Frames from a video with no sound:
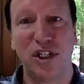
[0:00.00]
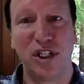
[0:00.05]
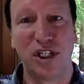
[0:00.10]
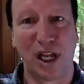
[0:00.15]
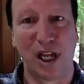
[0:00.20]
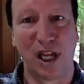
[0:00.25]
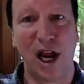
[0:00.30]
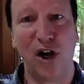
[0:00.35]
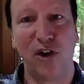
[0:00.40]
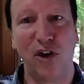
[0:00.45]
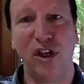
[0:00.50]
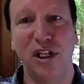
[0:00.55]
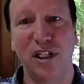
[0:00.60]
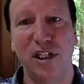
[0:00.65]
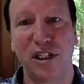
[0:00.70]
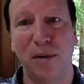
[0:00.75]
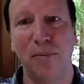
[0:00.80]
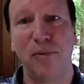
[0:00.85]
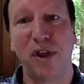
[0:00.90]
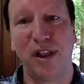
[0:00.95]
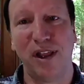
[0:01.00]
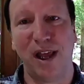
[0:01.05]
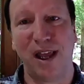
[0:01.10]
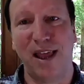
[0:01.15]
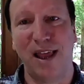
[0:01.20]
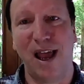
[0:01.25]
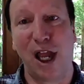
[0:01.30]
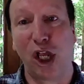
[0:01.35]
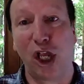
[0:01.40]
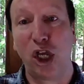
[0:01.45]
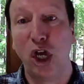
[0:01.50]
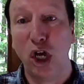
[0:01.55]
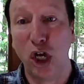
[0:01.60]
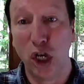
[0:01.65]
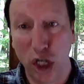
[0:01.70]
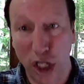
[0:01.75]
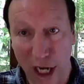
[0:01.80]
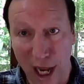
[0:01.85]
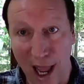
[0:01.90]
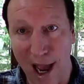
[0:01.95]
scared that something like that
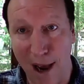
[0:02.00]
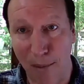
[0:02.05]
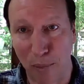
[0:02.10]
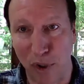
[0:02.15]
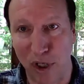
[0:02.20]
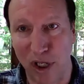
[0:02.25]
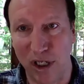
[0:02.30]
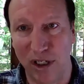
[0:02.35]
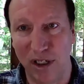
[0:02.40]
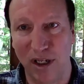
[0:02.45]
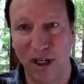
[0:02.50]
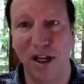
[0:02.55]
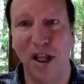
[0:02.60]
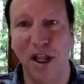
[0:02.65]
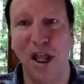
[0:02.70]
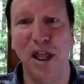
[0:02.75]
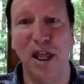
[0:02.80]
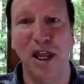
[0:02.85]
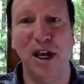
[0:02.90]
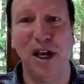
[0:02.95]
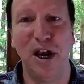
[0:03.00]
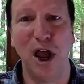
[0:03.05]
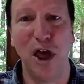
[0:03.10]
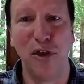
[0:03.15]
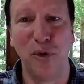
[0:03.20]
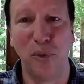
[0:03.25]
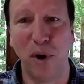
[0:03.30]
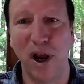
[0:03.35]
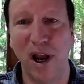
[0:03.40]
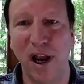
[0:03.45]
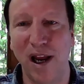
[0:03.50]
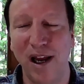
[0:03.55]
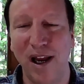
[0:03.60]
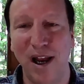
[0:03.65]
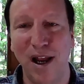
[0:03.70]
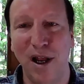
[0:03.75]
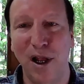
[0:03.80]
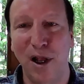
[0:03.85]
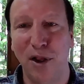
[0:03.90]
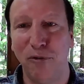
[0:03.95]
could happen in another way,
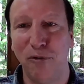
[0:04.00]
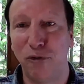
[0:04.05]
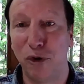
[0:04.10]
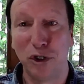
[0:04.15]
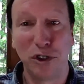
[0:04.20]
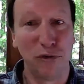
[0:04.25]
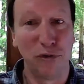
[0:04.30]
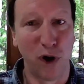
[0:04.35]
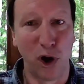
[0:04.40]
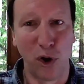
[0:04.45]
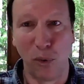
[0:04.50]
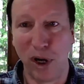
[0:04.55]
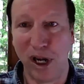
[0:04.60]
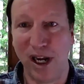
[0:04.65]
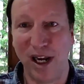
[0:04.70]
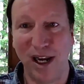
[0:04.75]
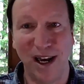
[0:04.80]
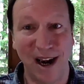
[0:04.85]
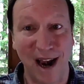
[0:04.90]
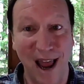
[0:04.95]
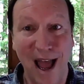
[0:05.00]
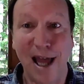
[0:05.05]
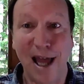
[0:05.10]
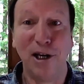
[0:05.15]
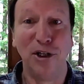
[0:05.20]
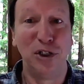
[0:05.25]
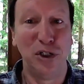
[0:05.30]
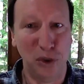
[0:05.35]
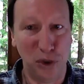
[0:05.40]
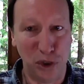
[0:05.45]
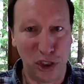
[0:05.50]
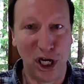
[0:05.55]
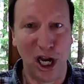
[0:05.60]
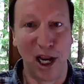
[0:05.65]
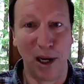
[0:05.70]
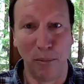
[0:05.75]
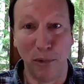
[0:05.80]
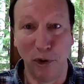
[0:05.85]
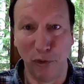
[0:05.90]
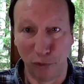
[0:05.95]
first of all, we need an attitude
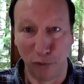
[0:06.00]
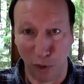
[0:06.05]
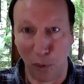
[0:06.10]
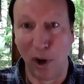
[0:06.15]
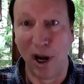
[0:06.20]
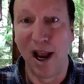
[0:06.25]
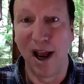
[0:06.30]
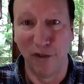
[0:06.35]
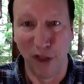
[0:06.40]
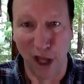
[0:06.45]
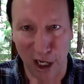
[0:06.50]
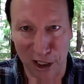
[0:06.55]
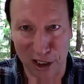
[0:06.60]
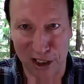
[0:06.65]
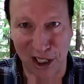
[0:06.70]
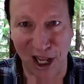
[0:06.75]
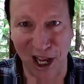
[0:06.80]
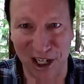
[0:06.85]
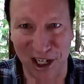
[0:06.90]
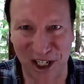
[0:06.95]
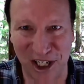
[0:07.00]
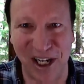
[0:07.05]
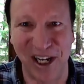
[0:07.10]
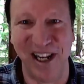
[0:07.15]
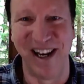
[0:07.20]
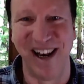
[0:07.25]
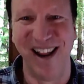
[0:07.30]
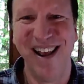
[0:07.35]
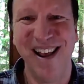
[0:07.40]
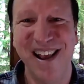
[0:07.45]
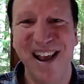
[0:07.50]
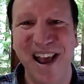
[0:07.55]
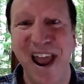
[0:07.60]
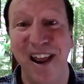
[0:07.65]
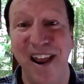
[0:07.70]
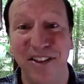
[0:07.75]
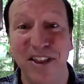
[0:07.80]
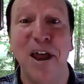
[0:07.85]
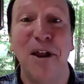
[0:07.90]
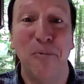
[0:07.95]
check before we have that discussion.
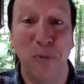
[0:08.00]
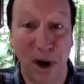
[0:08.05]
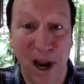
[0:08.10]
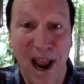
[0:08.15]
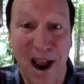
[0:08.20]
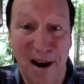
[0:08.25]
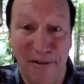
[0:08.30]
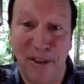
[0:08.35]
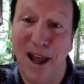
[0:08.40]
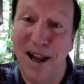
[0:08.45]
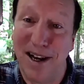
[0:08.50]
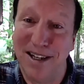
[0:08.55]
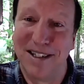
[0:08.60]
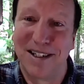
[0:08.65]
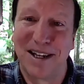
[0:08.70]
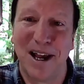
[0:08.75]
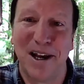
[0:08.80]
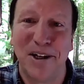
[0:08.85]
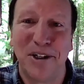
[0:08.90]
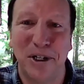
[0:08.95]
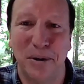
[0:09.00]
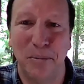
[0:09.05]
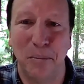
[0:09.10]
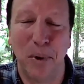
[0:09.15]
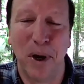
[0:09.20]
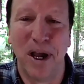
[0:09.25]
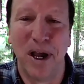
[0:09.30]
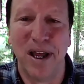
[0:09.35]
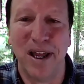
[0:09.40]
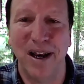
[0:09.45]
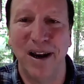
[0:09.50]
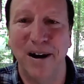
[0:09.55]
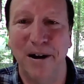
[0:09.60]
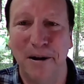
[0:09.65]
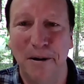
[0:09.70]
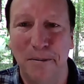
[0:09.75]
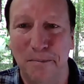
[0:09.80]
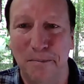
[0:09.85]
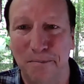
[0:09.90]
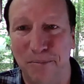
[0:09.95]
And then we have that discussion. But
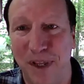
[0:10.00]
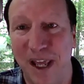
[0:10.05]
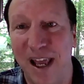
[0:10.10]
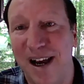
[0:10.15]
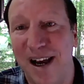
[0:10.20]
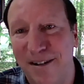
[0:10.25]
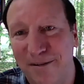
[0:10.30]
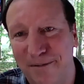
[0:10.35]
yeah.